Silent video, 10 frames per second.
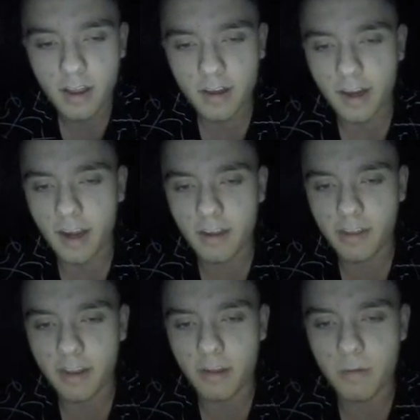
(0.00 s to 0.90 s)
Like, I didn't
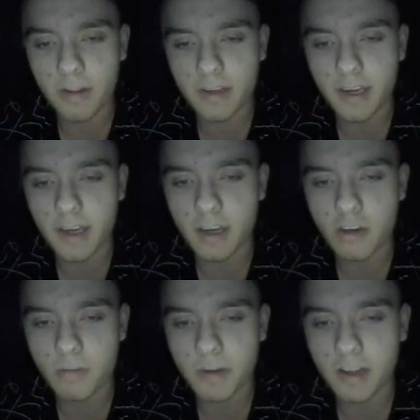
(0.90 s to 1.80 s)
think you really needed to
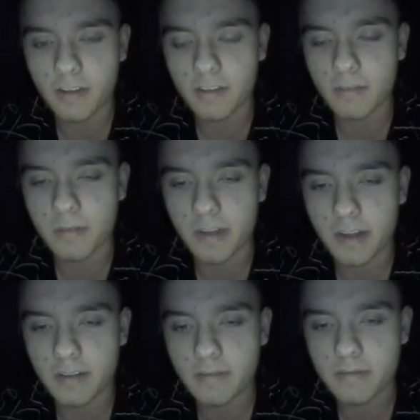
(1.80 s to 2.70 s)
show me cutscene for that.